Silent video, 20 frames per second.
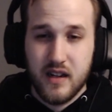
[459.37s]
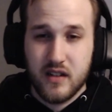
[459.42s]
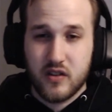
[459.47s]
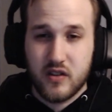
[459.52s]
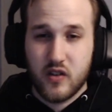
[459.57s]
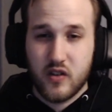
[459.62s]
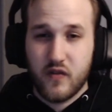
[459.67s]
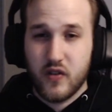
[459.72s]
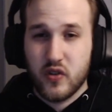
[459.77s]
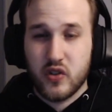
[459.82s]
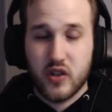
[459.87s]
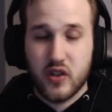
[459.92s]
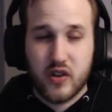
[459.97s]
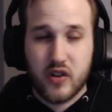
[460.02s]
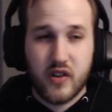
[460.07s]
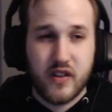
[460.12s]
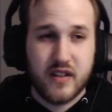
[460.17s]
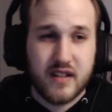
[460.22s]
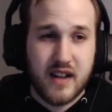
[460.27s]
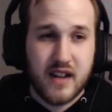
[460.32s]
So if you
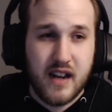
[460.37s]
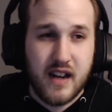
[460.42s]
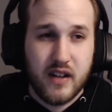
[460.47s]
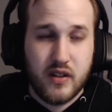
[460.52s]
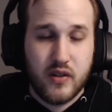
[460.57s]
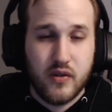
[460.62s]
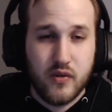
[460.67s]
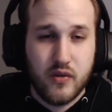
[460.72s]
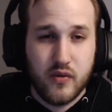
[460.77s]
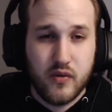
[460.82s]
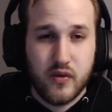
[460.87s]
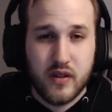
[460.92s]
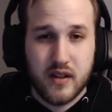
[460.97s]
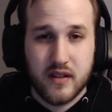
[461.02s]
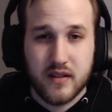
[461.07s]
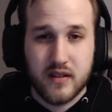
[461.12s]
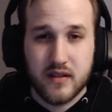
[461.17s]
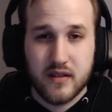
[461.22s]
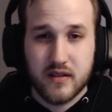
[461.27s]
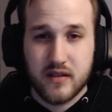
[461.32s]
circle the sky 2
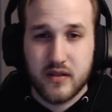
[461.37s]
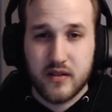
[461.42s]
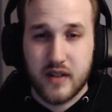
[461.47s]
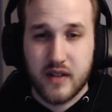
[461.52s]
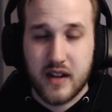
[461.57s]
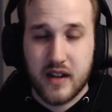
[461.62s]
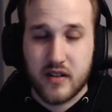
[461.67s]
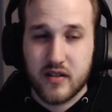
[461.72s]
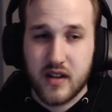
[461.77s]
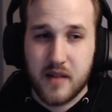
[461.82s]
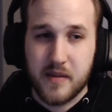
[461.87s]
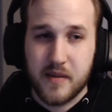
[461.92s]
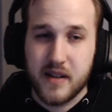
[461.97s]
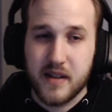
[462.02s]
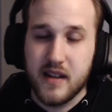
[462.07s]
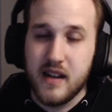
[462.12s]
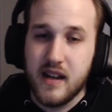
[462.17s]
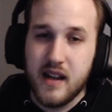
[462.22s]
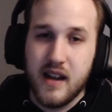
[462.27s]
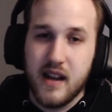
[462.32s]
Thunders to an Astrabbit,
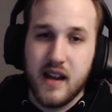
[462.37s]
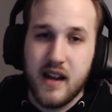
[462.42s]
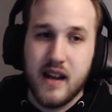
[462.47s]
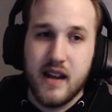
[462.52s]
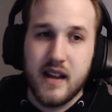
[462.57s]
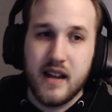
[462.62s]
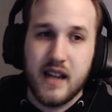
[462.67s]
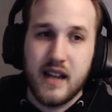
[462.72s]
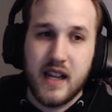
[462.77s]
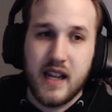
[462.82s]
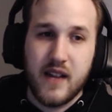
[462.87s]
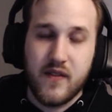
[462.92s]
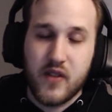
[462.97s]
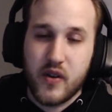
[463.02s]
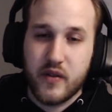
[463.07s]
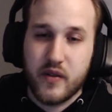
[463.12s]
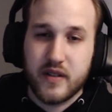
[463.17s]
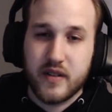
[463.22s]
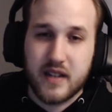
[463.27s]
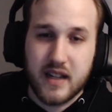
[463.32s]
even
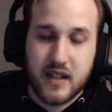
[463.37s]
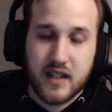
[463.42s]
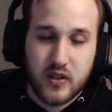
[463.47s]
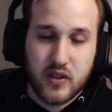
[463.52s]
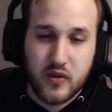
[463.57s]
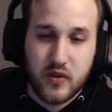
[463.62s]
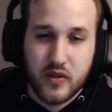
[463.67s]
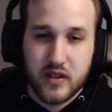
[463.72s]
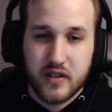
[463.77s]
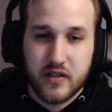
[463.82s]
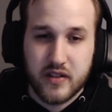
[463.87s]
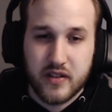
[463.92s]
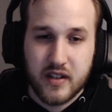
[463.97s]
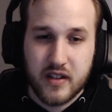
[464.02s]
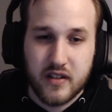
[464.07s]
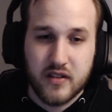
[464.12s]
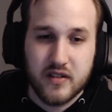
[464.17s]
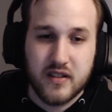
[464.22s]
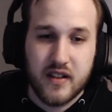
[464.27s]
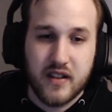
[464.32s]
though it's getting 2 additional
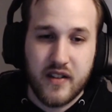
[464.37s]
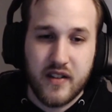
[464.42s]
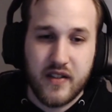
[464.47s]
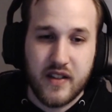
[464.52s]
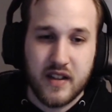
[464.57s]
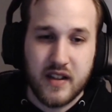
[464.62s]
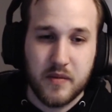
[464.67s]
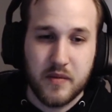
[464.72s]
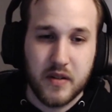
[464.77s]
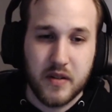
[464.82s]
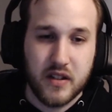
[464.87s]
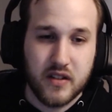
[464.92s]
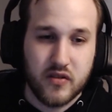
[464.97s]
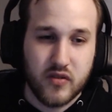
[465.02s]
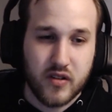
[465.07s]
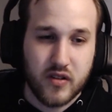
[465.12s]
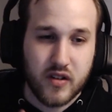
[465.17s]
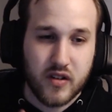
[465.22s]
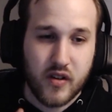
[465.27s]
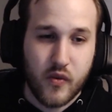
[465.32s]
Thunders, its ability is
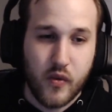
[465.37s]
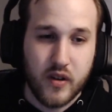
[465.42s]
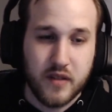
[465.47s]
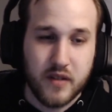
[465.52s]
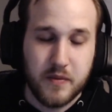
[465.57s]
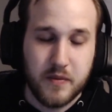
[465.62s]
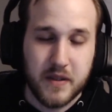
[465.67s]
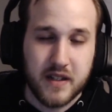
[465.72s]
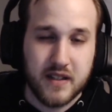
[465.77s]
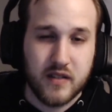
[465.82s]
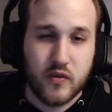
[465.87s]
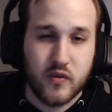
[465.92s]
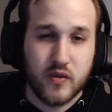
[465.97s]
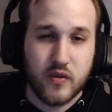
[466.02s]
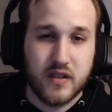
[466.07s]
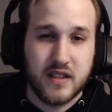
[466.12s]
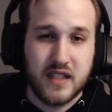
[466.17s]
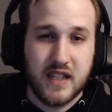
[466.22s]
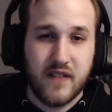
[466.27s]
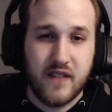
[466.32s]
triggering once because it's
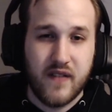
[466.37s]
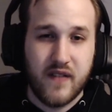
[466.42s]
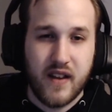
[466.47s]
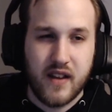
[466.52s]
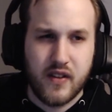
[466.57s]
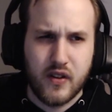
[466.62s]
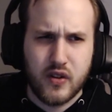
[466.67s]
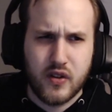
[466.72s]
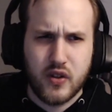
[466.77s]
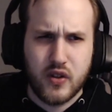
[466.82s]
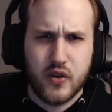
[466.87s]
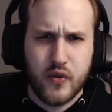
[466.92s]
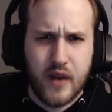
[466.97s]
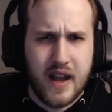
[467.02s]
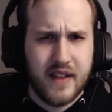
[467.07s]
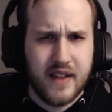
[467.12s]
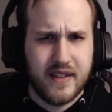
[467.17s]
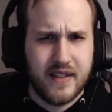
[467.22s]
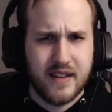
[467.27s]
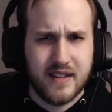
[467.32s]
receiving the 2
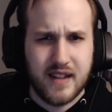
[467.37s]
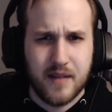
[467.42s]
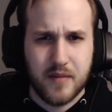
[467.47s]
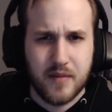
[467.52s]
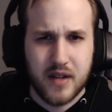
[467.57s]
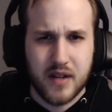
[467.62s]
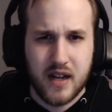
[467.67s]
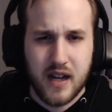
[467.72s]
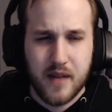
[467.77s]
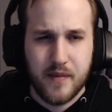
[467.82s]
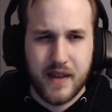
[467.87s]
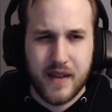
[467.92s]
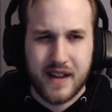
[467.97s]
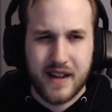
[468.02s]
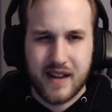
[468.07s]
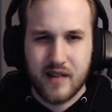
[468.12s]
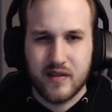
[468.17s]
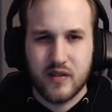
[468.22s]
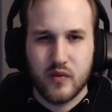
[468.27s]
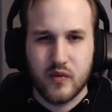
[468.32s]
at the same time. That
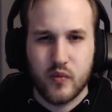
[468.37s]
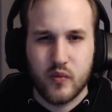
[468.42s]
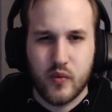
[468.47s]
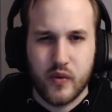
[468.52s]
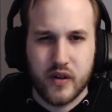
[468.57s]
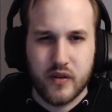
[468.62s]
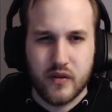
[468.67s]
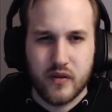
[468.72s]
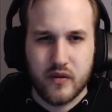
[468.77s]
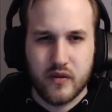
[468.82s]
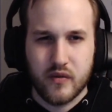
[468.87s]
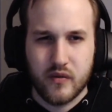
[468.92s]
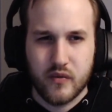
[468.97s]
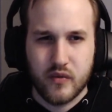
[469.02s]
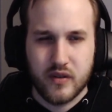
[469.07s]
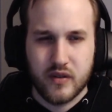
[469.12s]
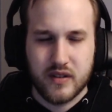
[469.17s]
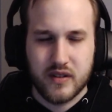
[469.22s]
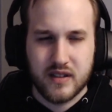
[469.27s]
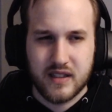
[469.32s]
counts as one
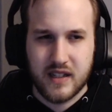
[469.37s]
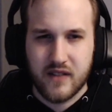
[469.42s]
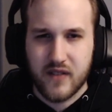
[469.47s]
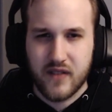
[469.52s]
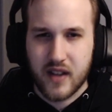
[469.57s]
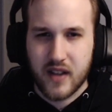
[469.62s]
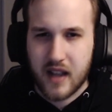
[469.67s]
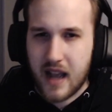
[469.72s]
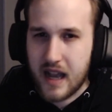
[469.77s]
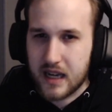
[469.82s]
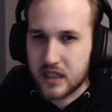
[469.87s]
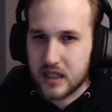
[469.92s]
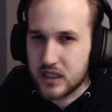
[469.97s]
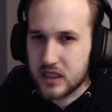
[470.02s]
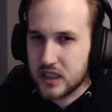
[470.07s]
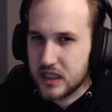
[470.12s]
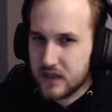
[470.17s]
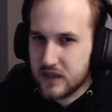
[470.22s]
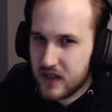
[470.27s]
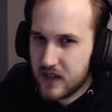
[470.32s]
receiving
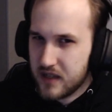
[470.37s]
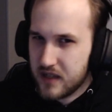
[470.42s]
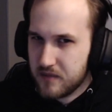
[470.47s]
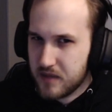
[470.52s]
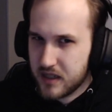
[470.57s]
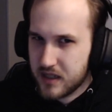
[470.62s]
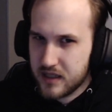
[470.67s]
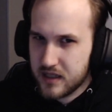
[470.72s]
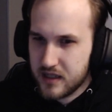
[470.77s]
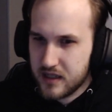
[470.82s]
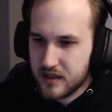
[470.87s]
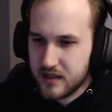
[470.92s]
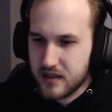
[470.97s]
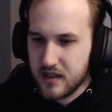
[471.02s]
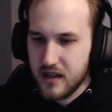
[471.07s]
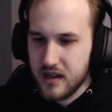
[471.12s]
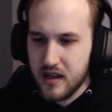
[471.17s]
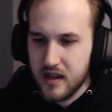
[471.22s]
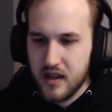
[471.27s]
action, if that makes sense.